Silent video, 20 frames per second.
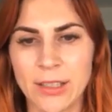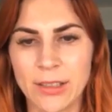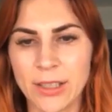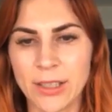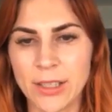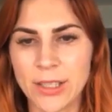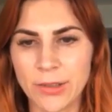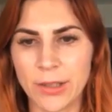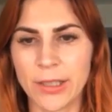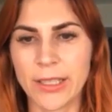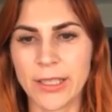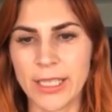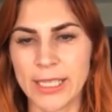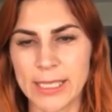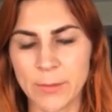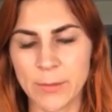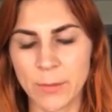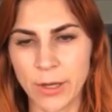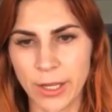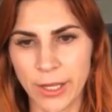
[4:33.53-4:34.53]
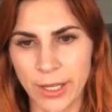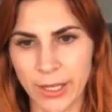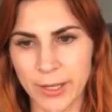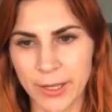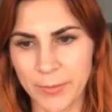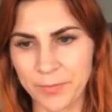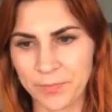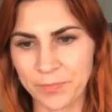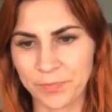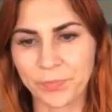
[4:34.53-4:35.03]
doing this work
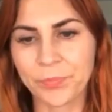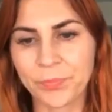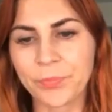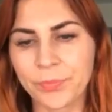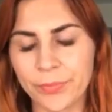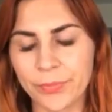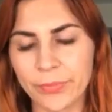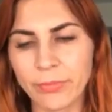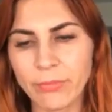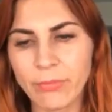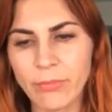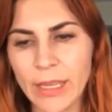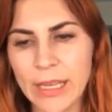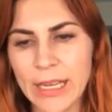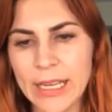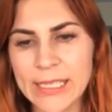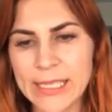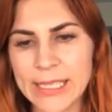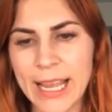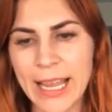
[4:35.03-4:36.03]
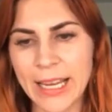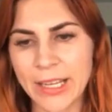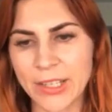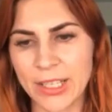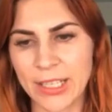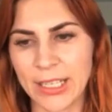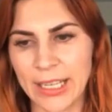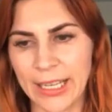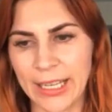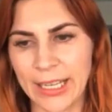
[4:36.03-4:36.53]
is
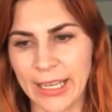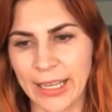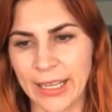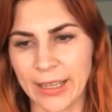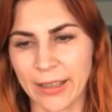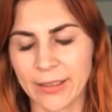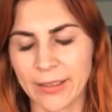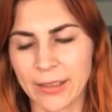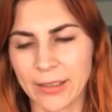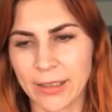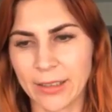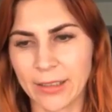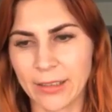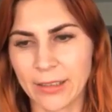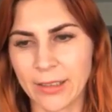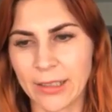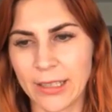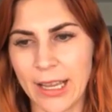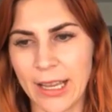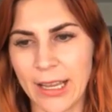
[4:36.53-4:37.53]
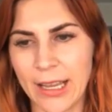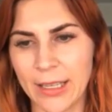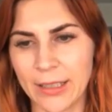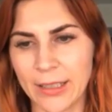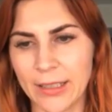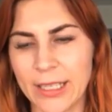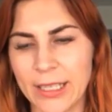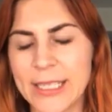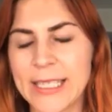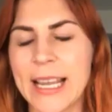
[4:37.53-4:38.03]
actually
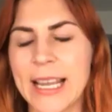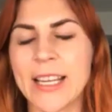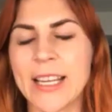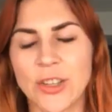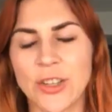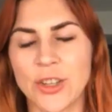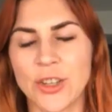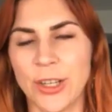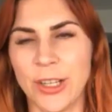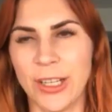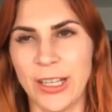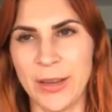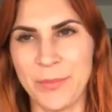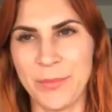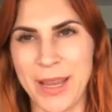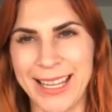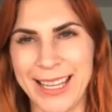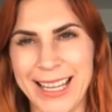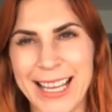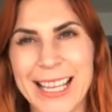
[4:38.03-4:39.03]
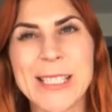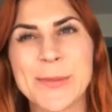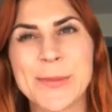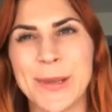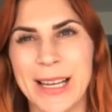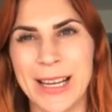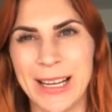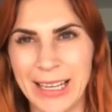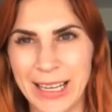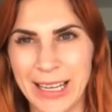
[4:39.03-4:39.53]
truly me, and that's
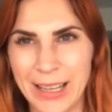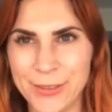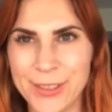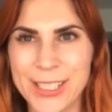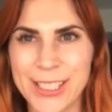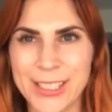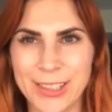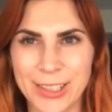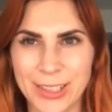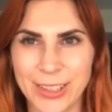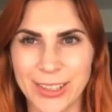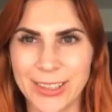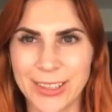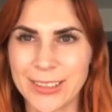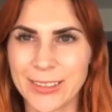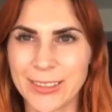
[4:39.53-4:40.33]
what I love to do.